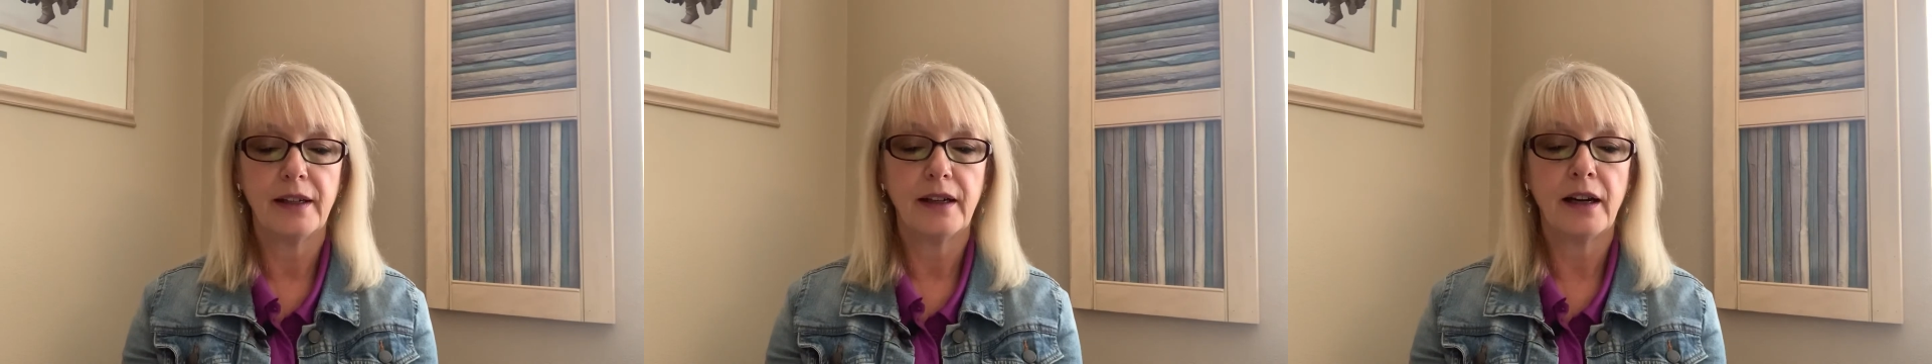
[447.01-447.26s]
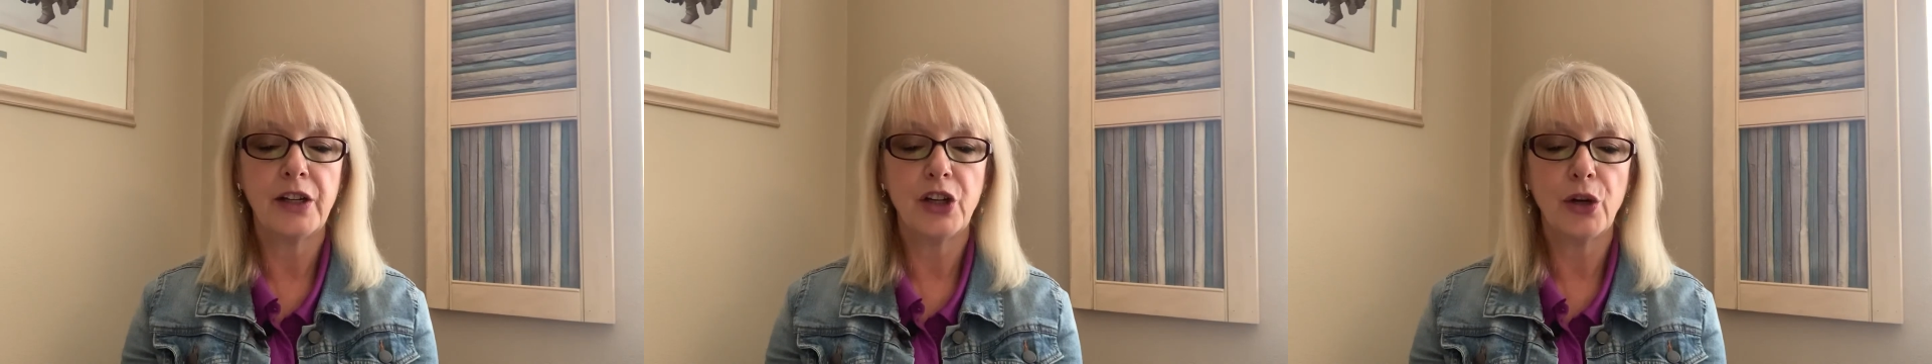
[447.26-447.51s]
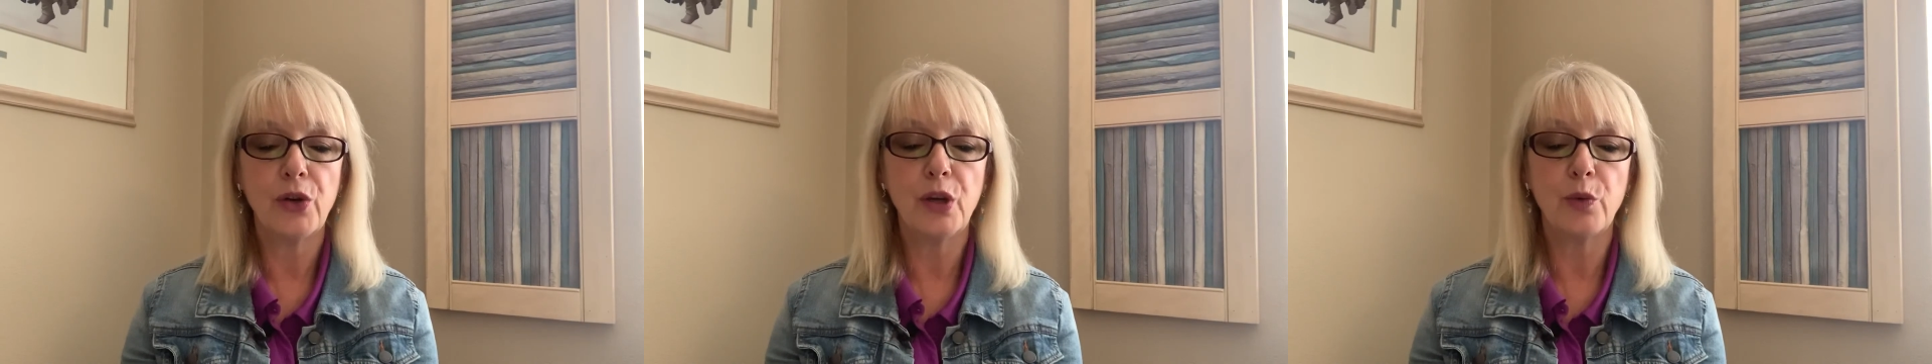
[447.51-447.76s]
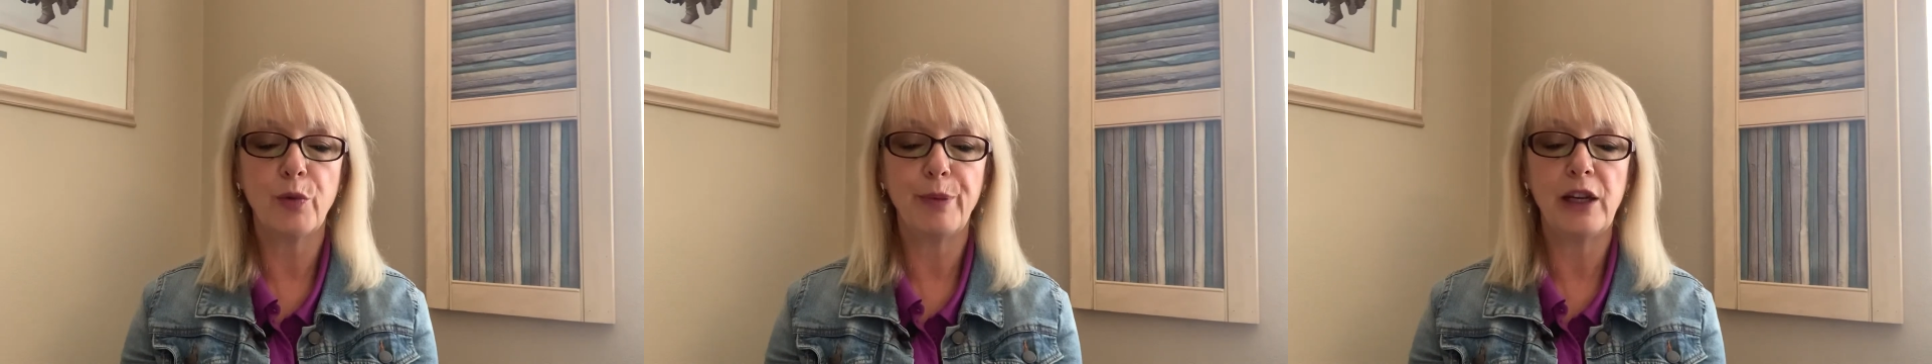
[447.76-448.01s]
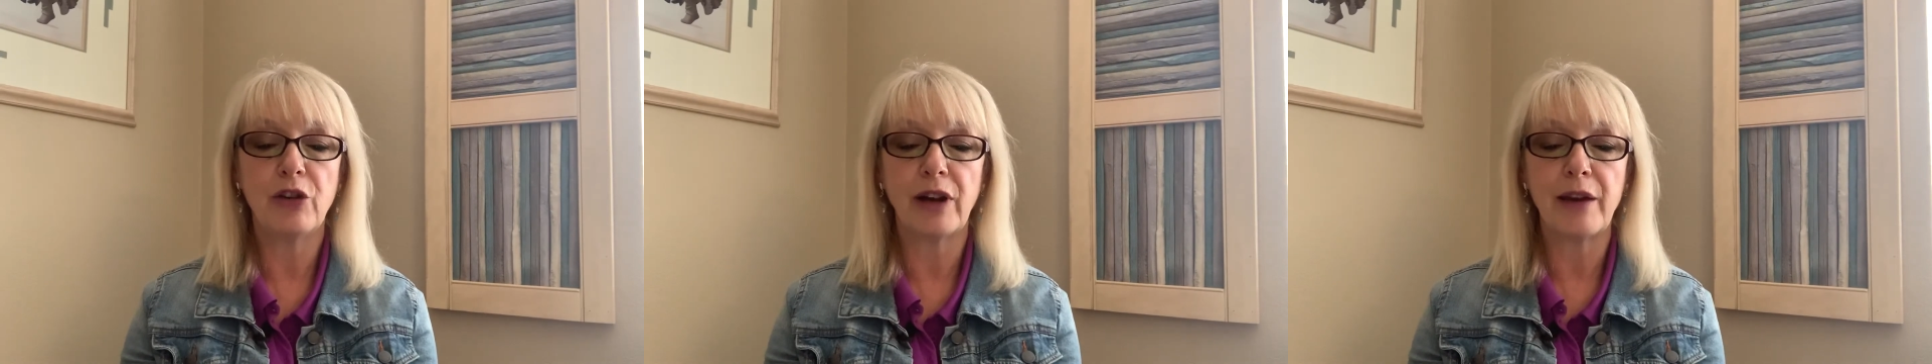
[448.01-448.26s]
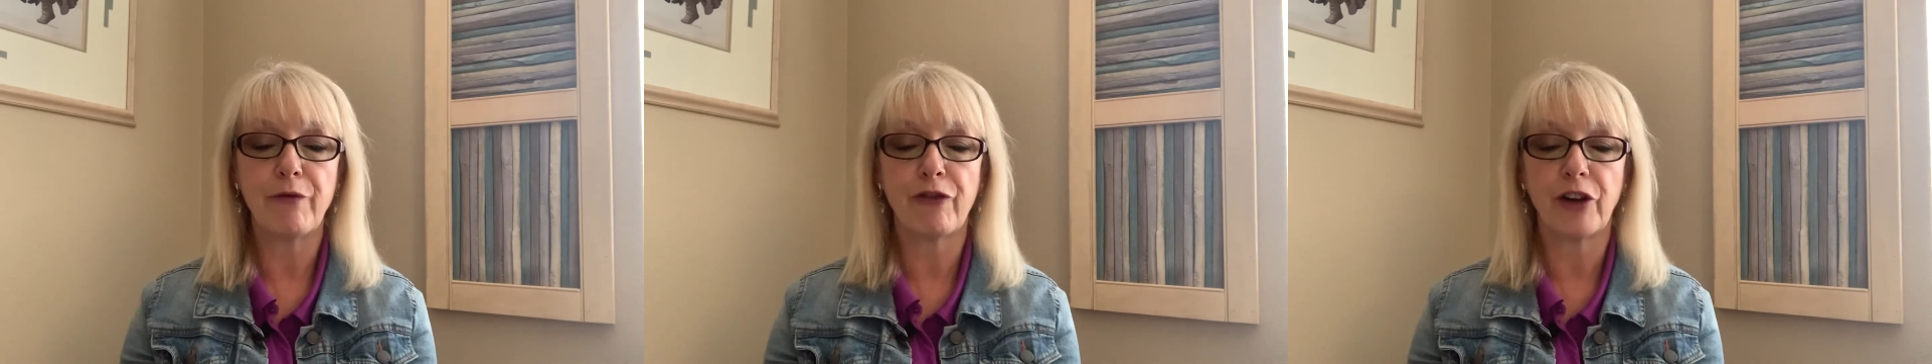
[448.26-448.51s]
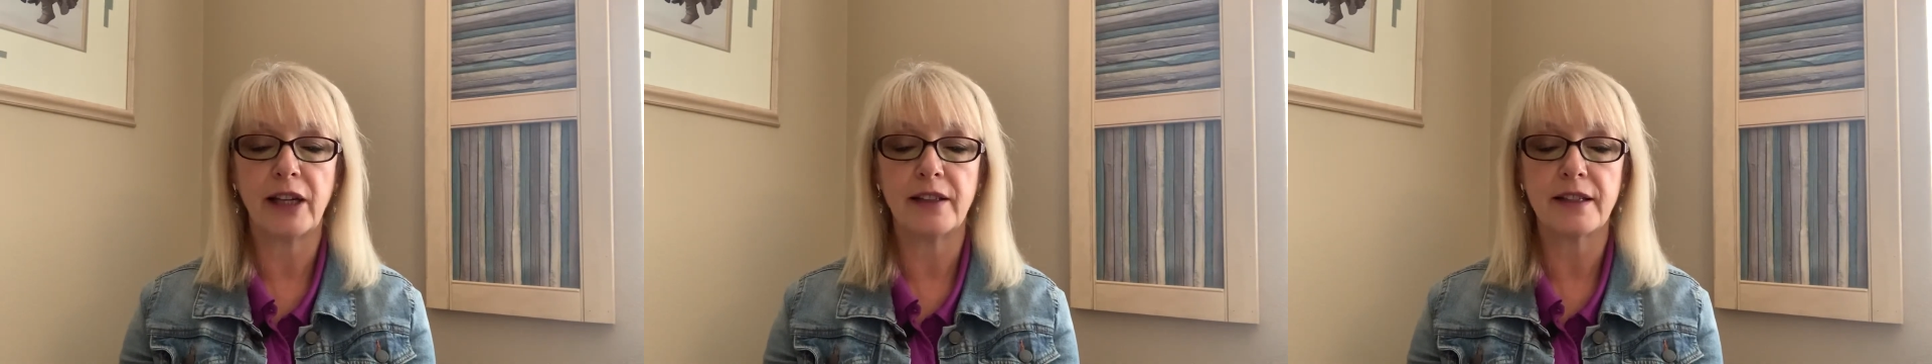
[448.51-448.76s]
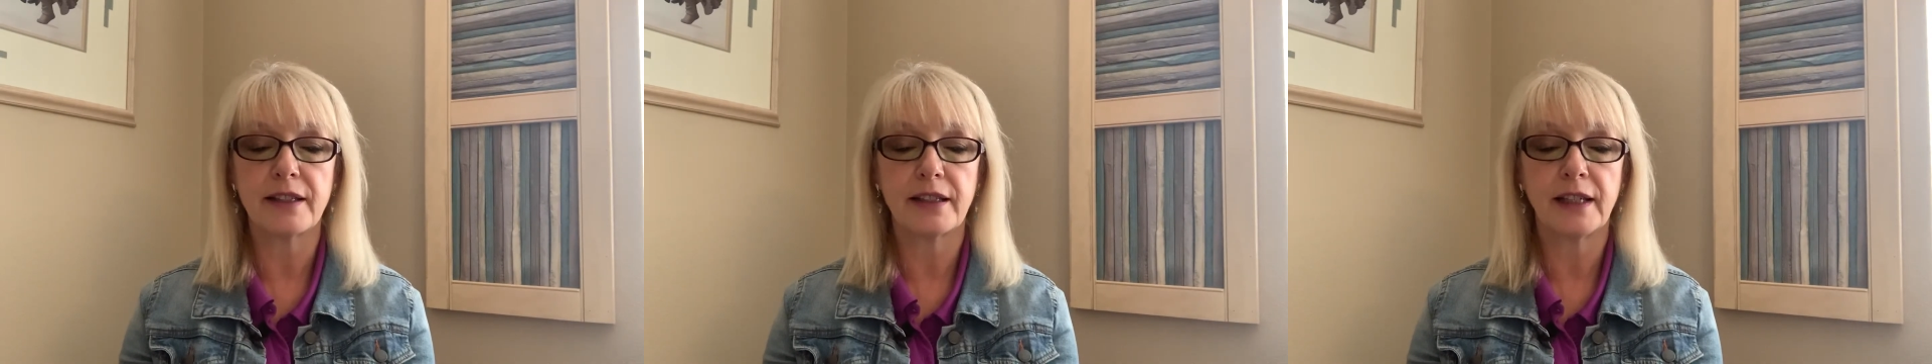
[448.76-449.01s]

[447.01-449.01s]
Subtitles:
I know you will be great friends